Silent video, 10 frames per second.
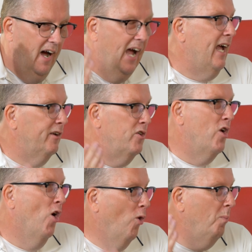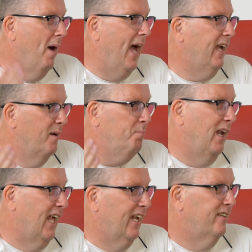I had no backup
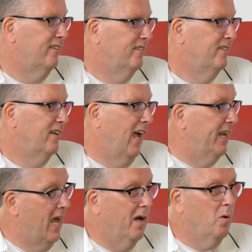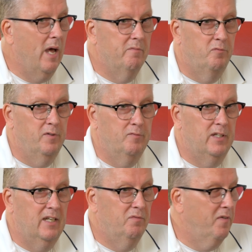plan. And now at
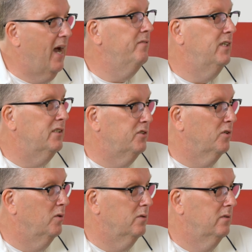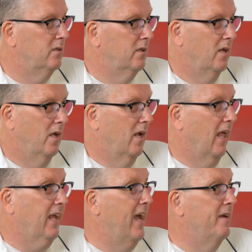55 years old,
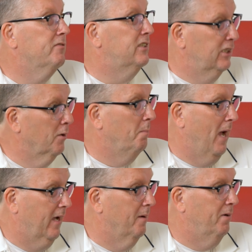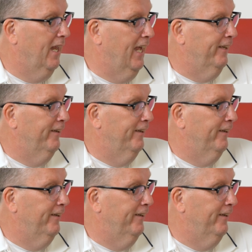like I have zero backup plan.